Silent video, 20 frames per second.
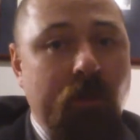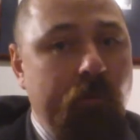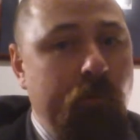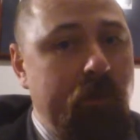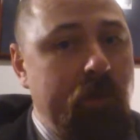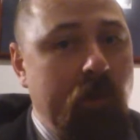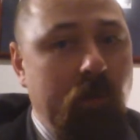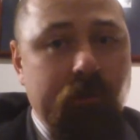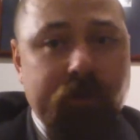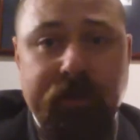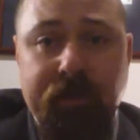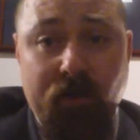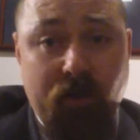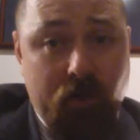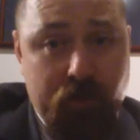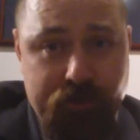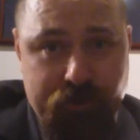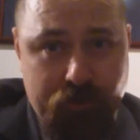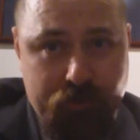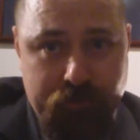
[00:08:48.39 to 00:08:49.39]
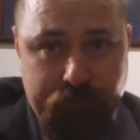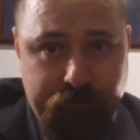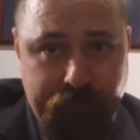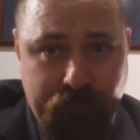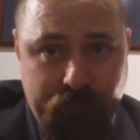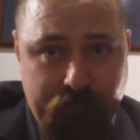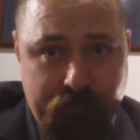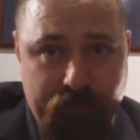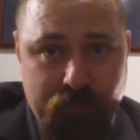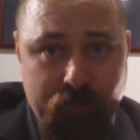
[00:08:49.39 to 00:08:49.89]
We only get our children
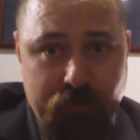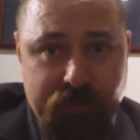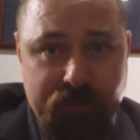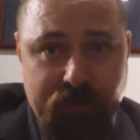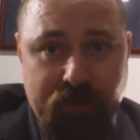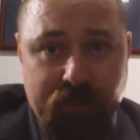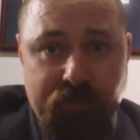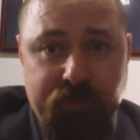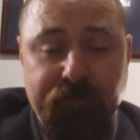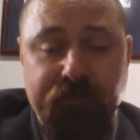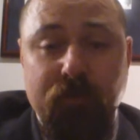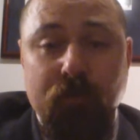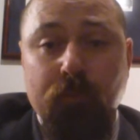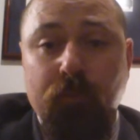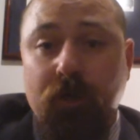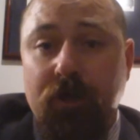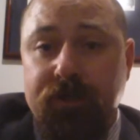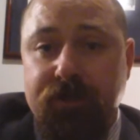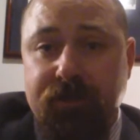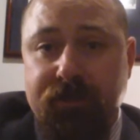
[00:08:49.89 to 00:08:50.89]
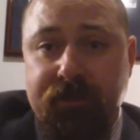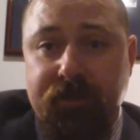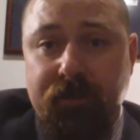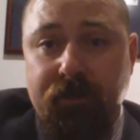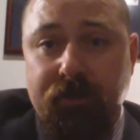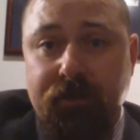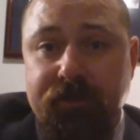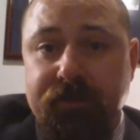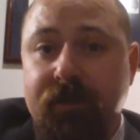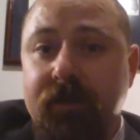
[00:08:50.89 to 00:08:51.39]
for a few precious
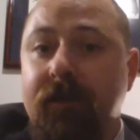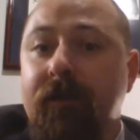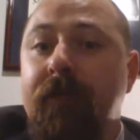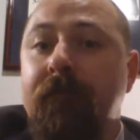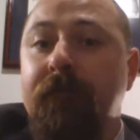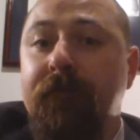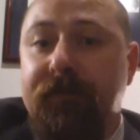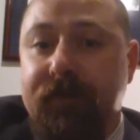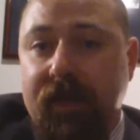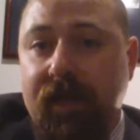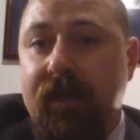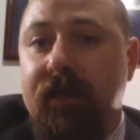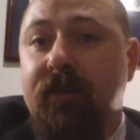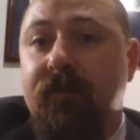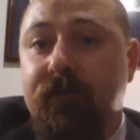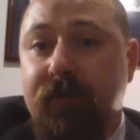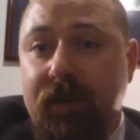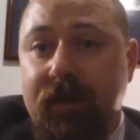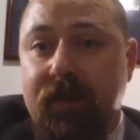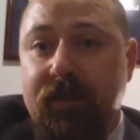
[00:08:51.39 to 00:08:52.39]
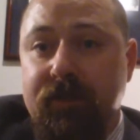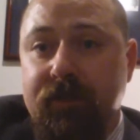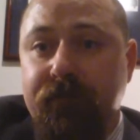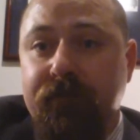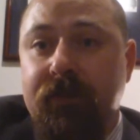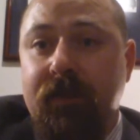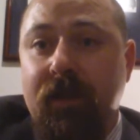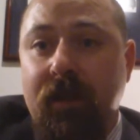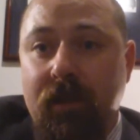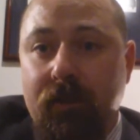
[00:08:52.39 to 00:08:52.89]
years. Take advantage
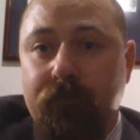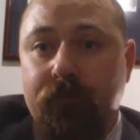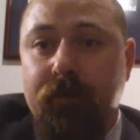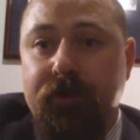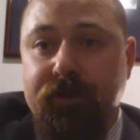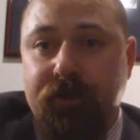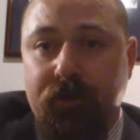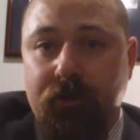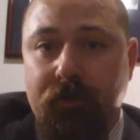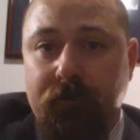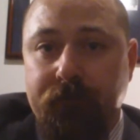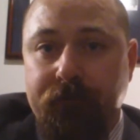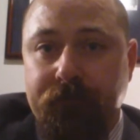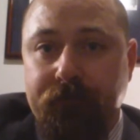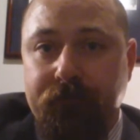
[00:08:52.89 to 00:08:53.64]
of it at every turn.